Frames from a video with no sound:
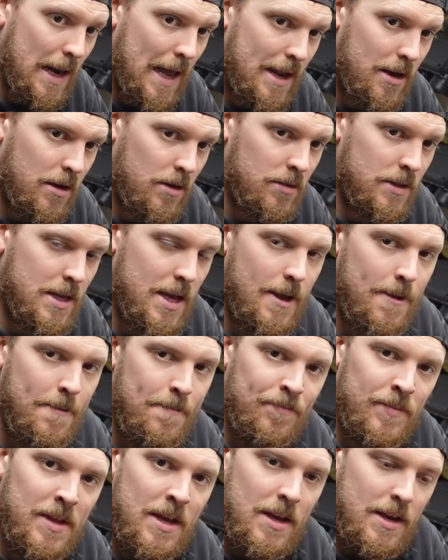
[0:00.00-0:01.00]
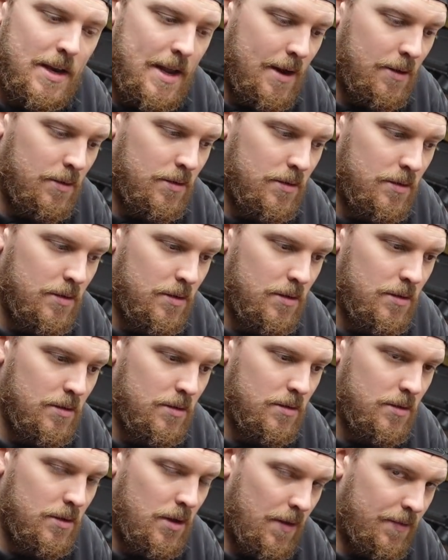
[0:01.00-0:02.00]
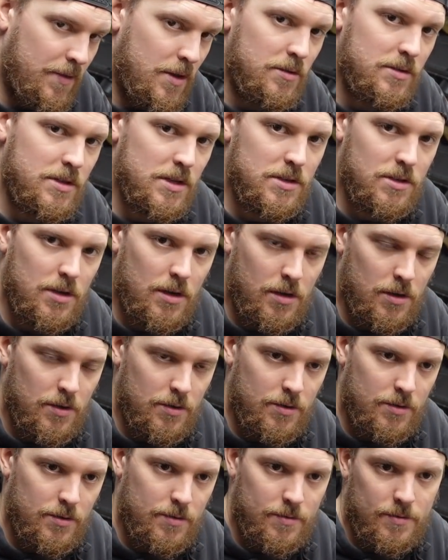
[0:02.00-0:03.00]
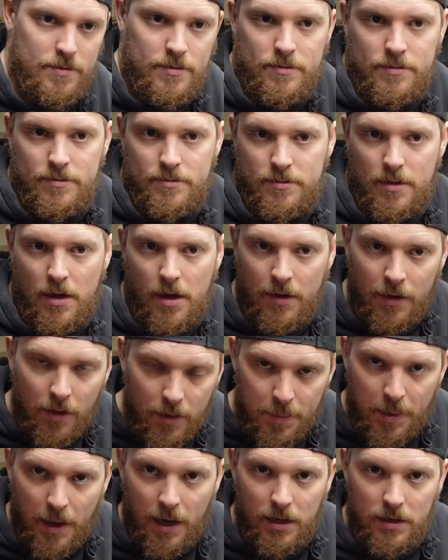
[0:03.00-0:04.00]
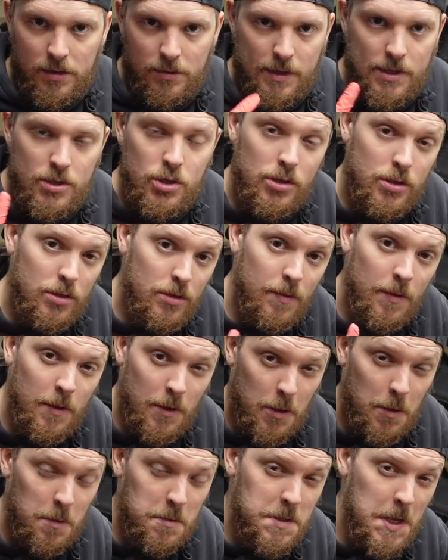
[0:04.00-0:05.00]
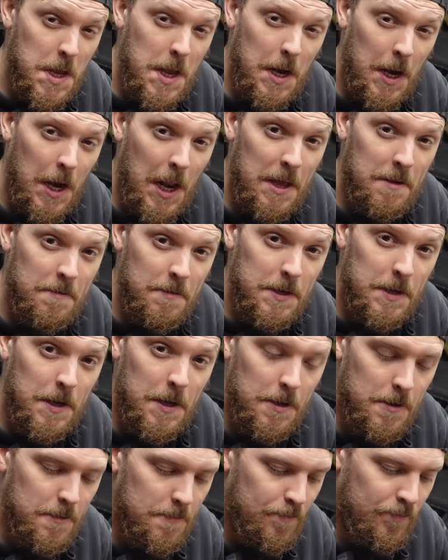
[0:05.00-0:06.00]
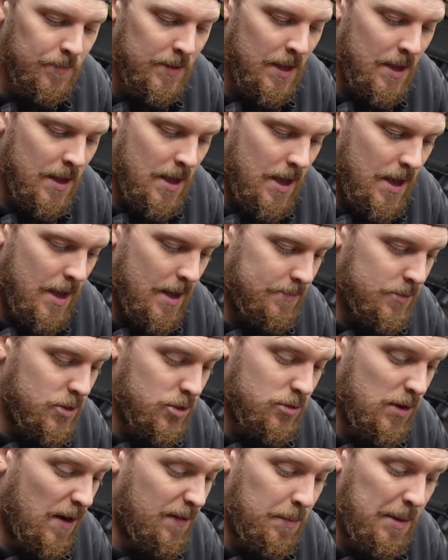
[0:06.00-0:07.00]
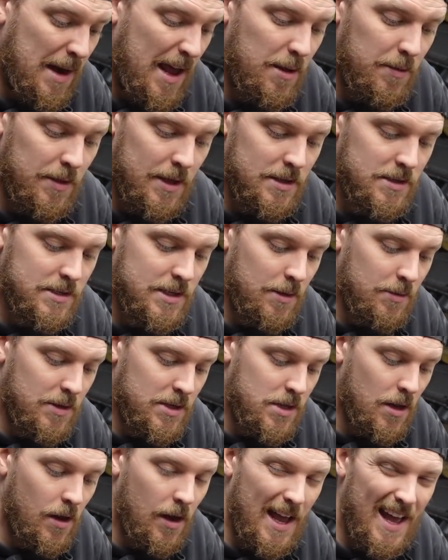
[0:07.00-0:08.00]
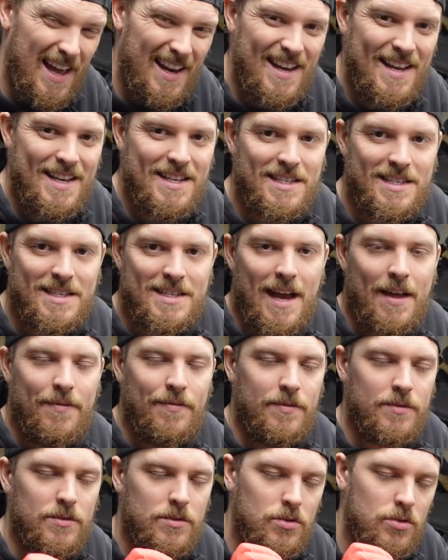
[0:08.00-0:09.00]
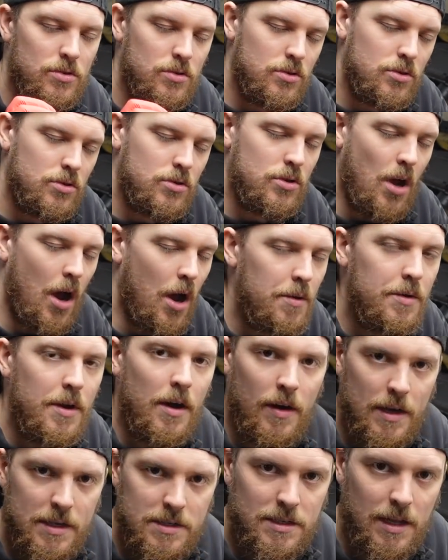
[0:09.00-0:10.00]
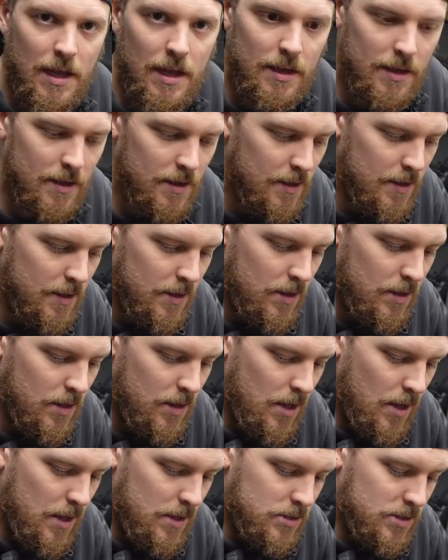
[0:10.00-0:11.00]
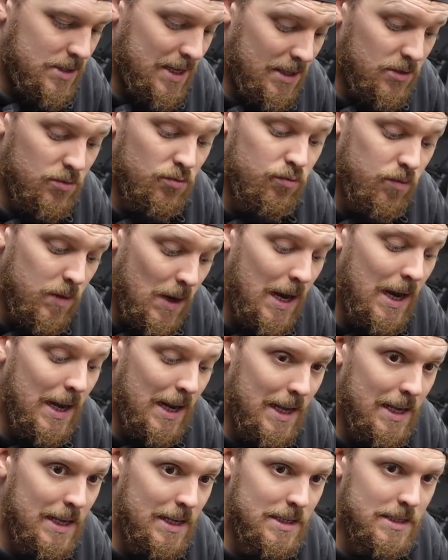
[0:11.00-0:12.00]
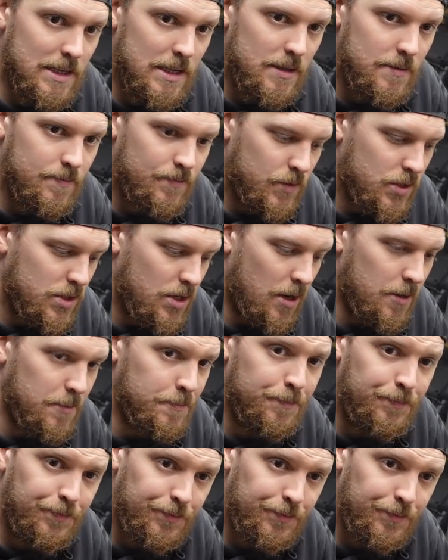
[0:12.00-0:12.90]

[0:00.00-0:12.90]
laying it on there. Now I've used this on another part, which you'll see in a later video. Just to have a play with it and see what it's like, and it sands so nicely. Sands really easy, so